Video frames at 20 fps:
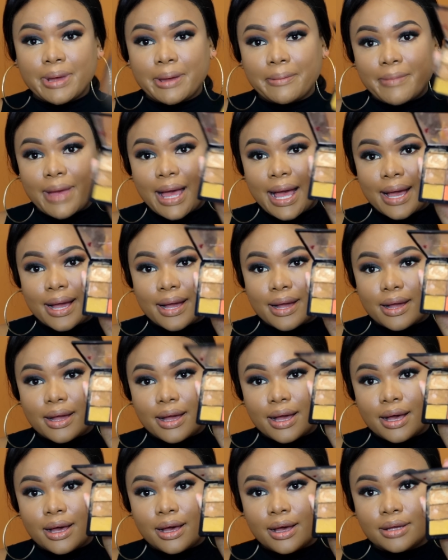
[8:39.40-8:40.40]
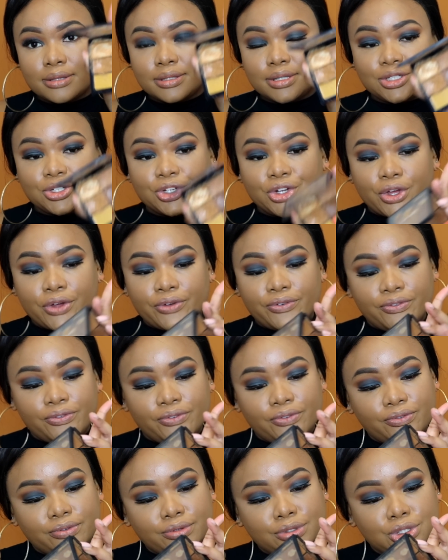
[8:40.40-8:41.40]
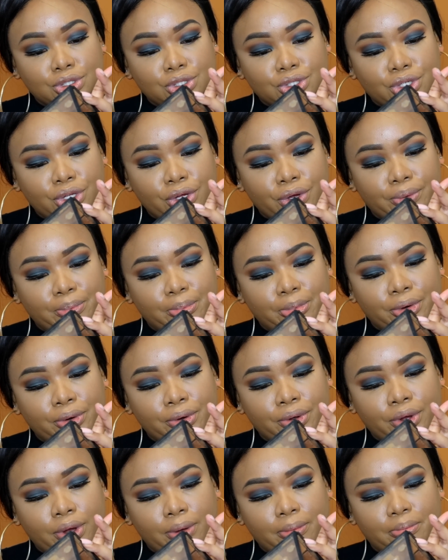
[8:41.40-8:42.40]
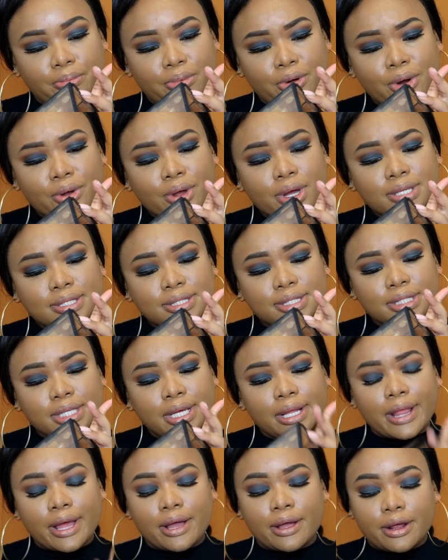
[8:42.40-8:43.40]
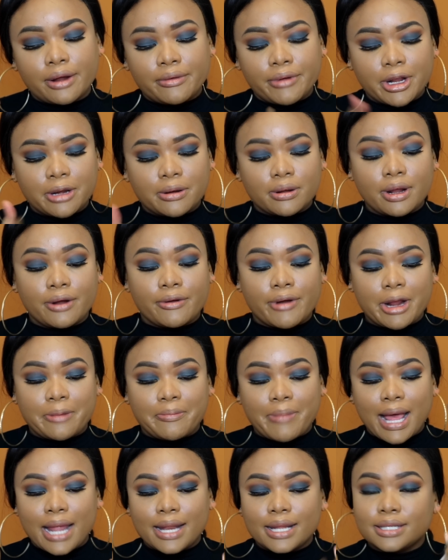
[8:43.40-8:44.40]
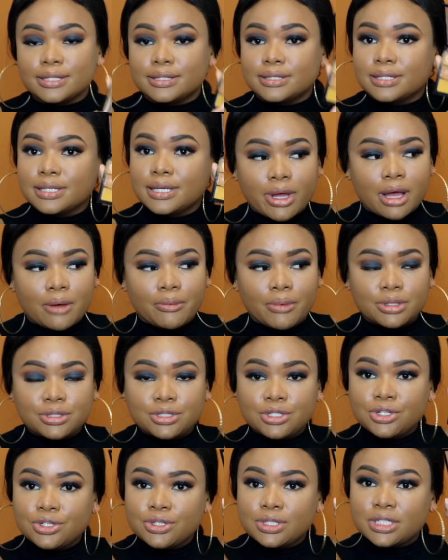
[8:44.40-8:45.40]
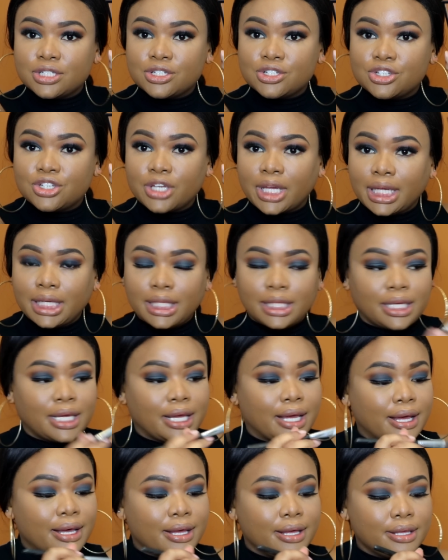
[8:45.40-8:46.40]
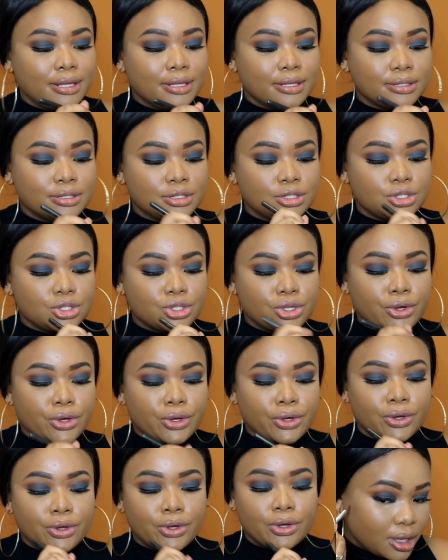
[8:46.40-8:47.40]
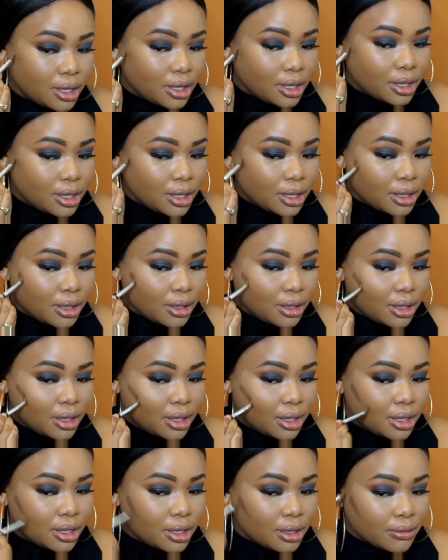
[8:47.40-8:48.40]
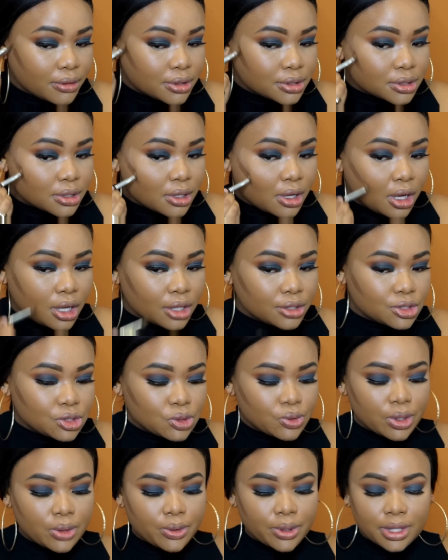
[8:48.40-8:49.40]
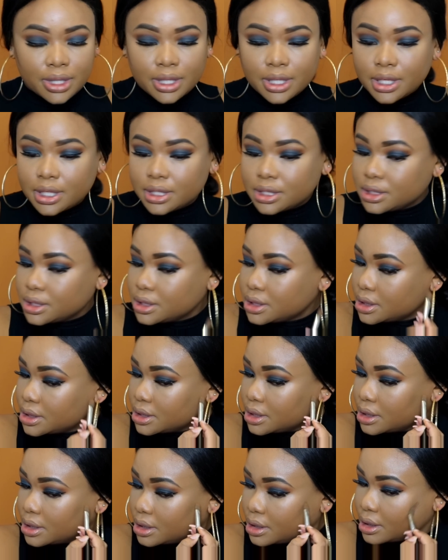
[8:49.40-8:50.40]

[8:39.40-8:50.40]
my MAC Studio Pro Conceal and Correct palette. I want to use this shade here, so I want to contour with this.